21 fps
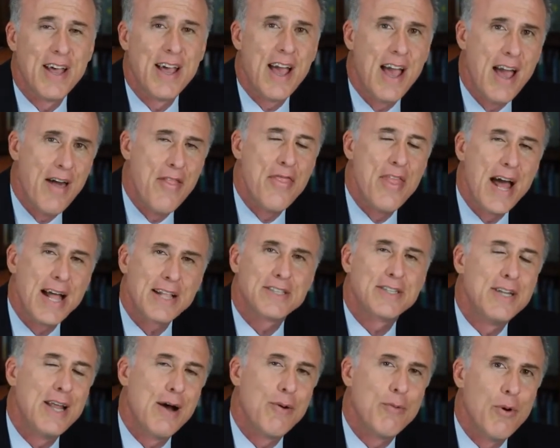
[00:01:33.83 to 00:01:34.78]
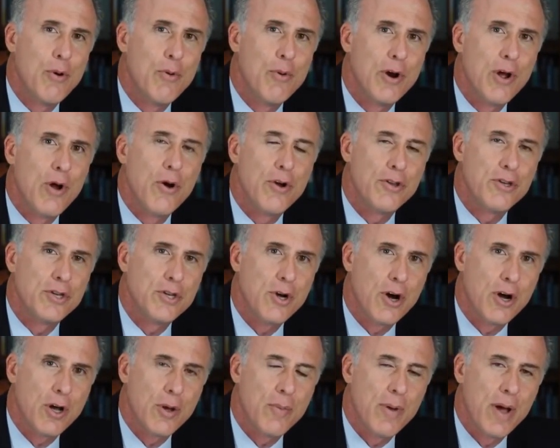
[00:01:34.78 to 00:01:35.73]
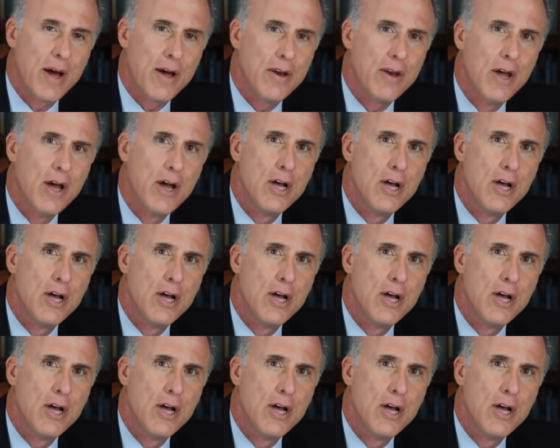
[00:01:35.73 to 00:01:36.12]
And that's now what we're going to talk about.